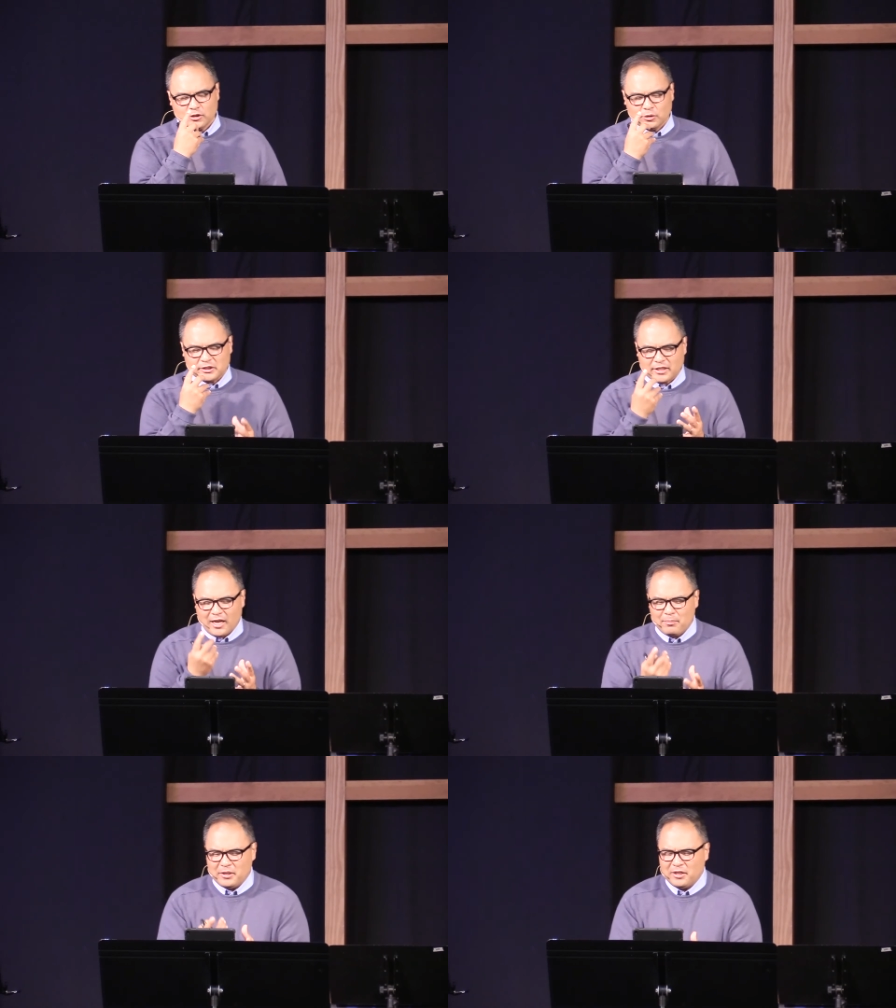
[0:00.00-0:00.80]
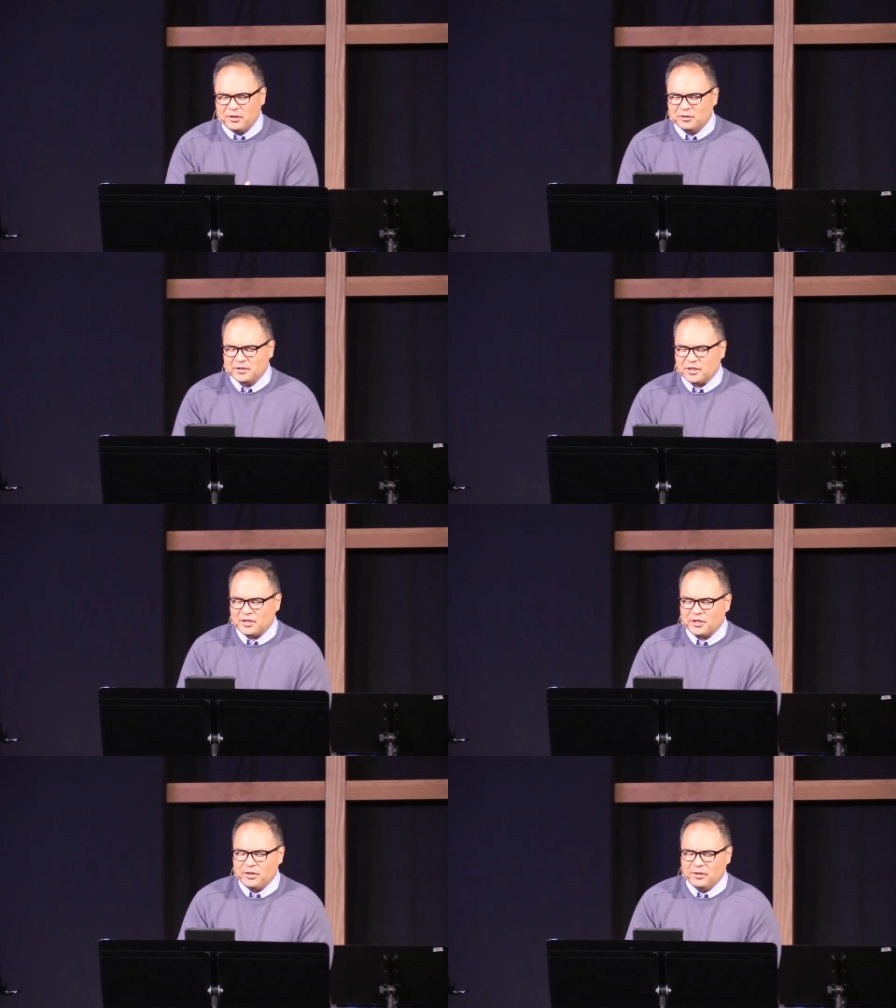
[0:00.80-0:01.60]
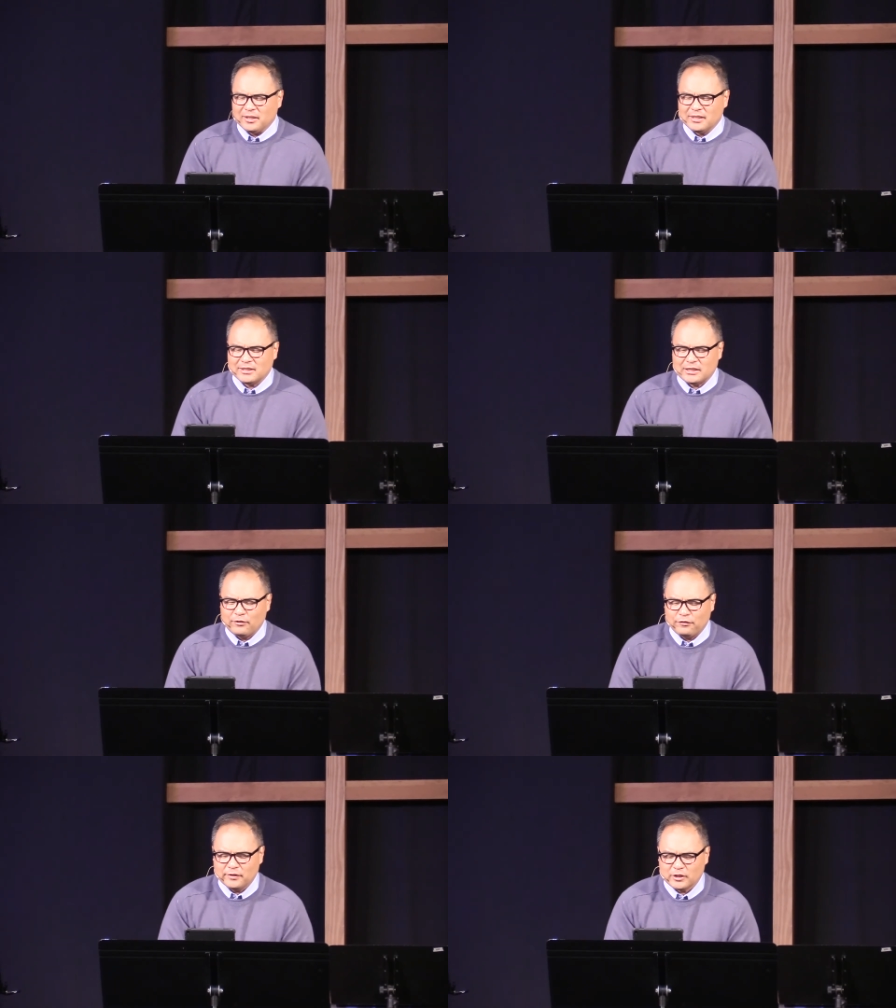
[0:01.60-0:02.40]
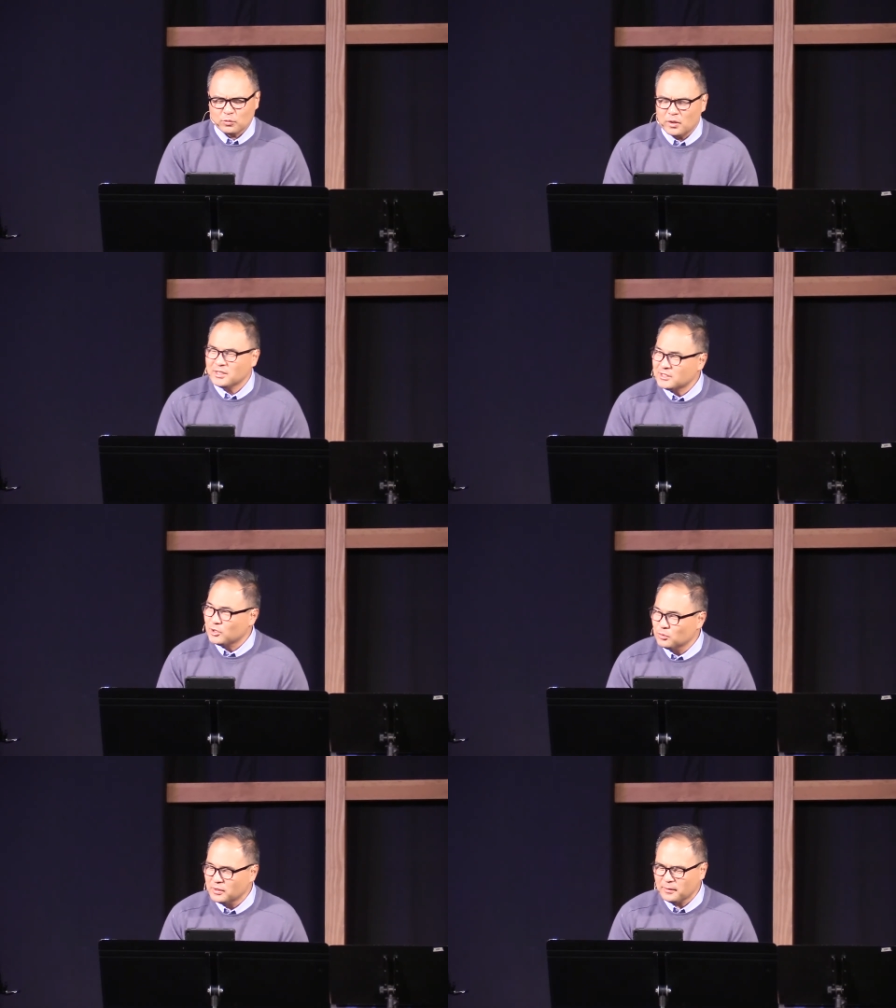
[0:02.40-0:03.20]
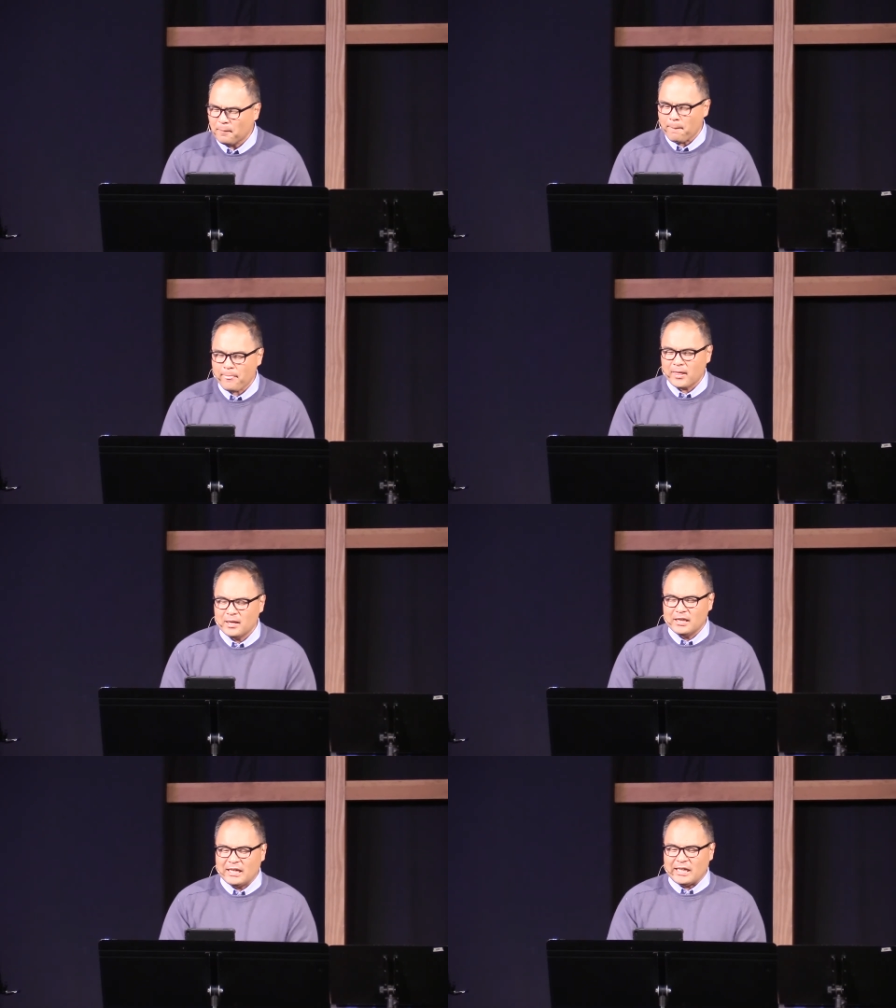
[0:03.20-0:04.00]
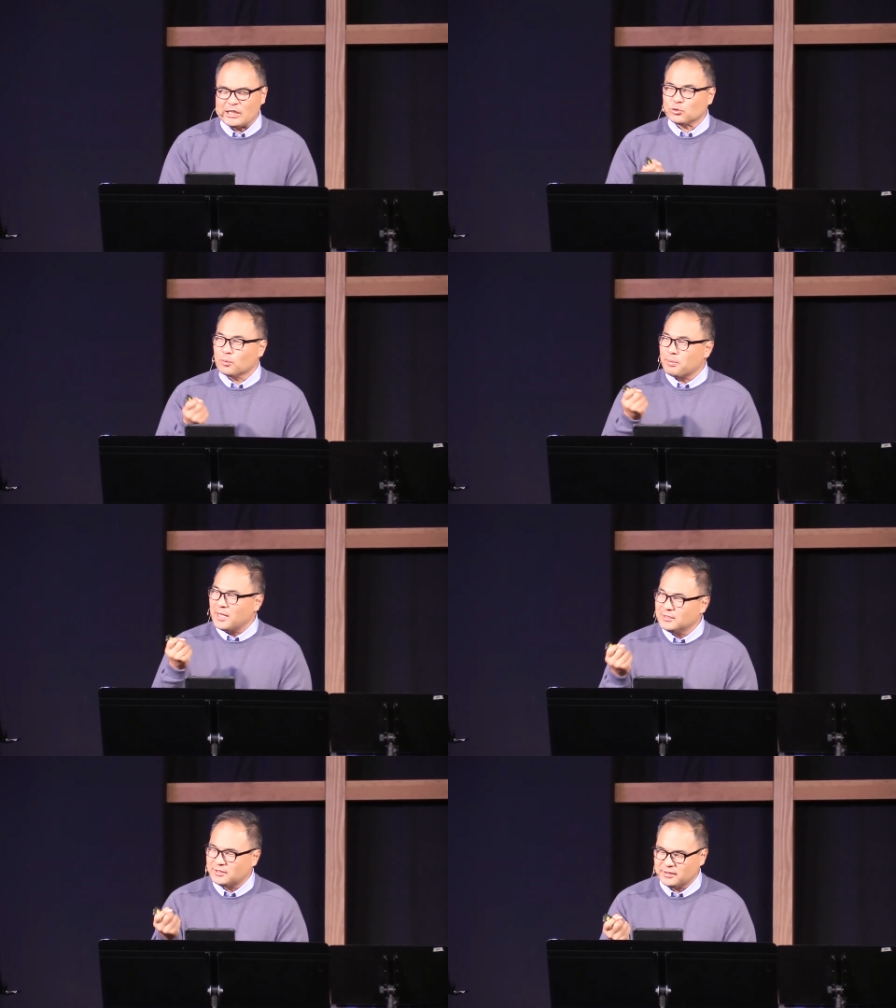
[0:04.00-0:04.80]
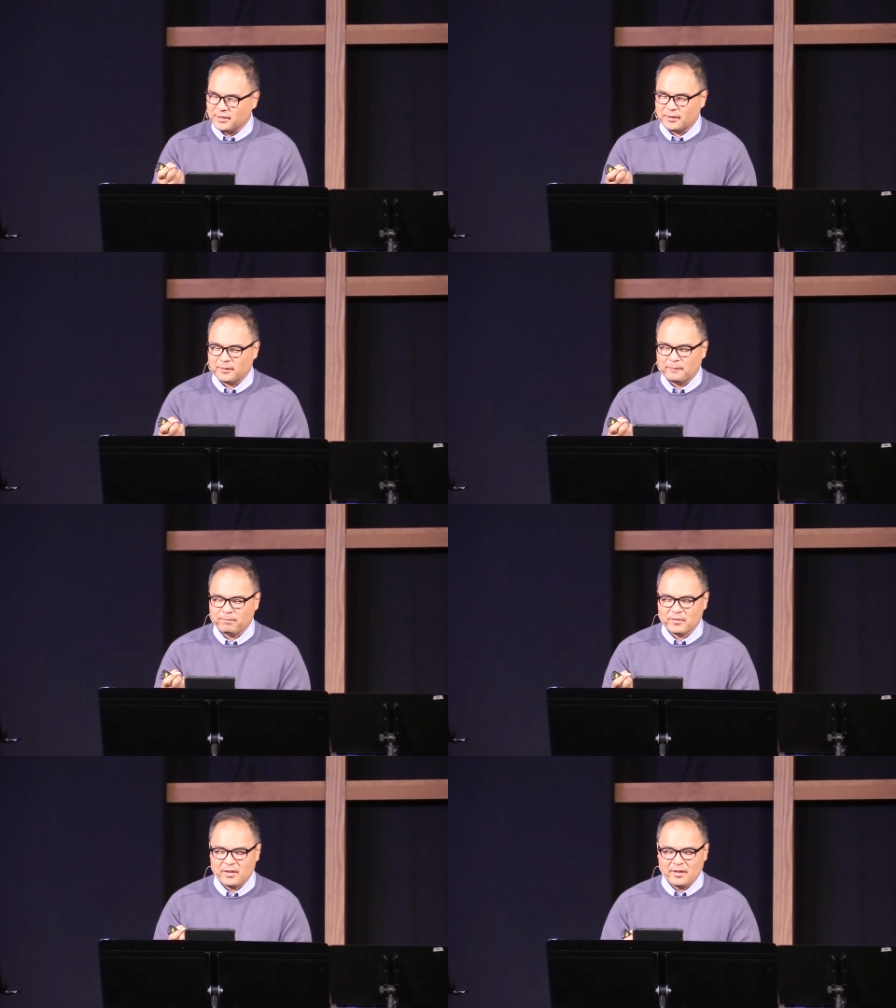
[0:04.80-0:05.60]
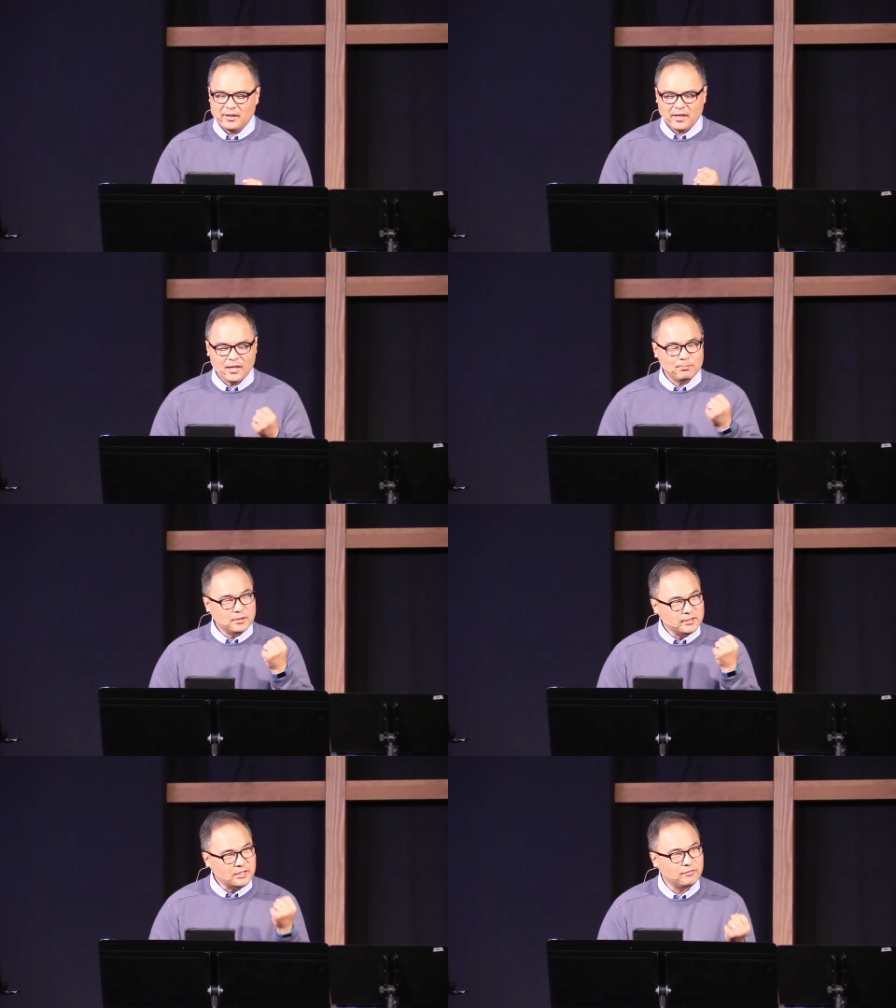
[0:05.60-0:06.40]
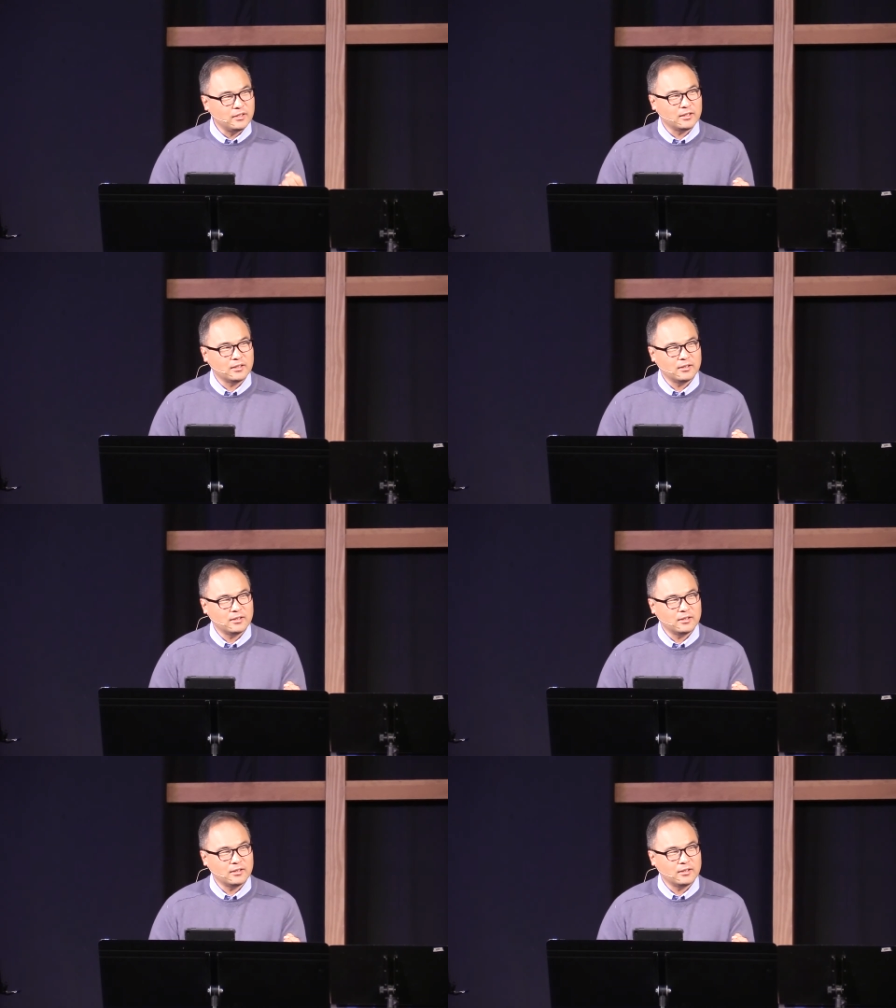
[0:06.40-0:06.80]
So Simon here declaring his sinfulness. What is he doing? He's repenting and believing.